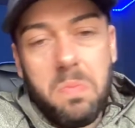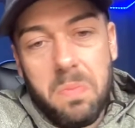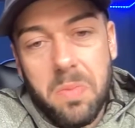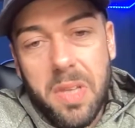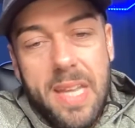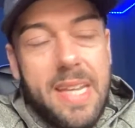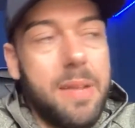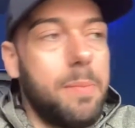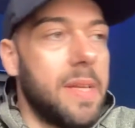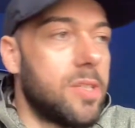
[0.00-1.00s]

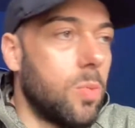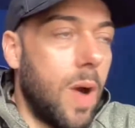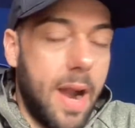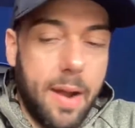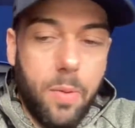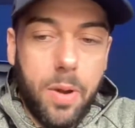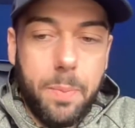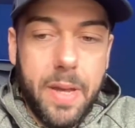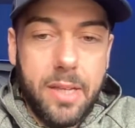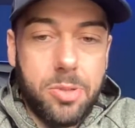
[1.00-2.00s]
leading me to where I want to
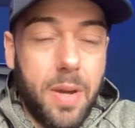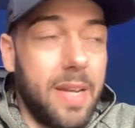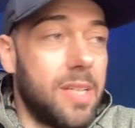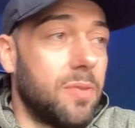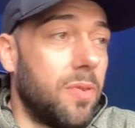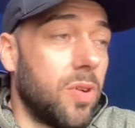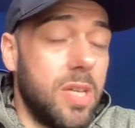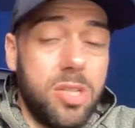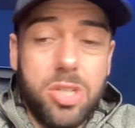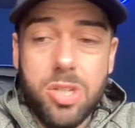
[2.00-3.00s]
be, so I need to
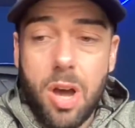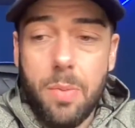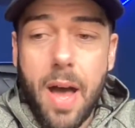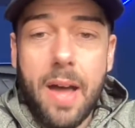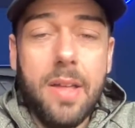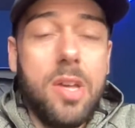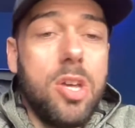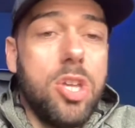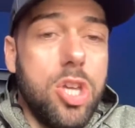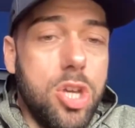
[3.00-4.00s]
fucking stop that.
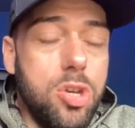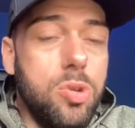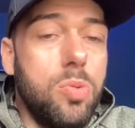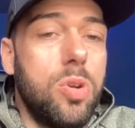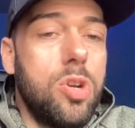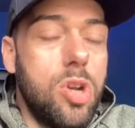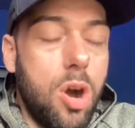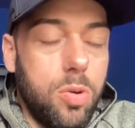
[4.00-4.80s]
You know